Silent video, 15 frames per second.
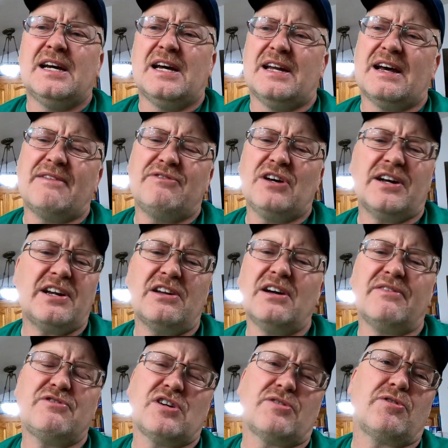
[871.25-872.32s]
And I've done
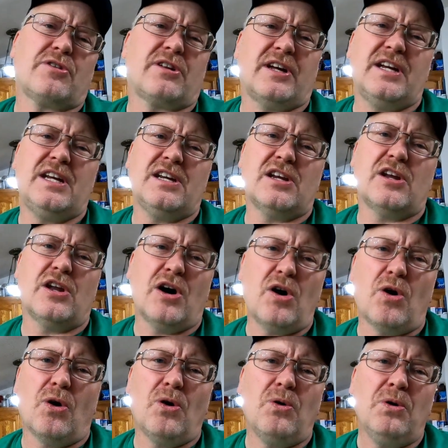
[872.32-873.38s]
enough general cleaning to
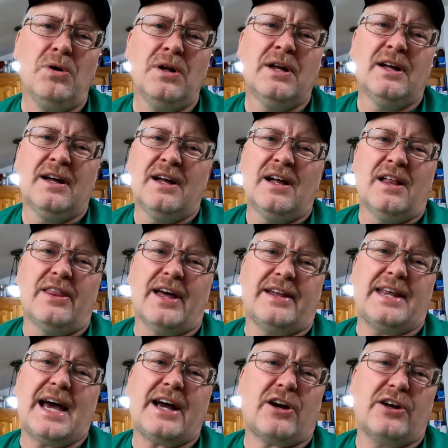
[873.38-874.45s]
know
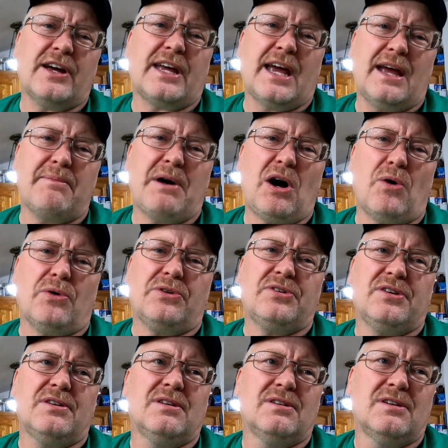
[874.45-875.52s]
that could have came out.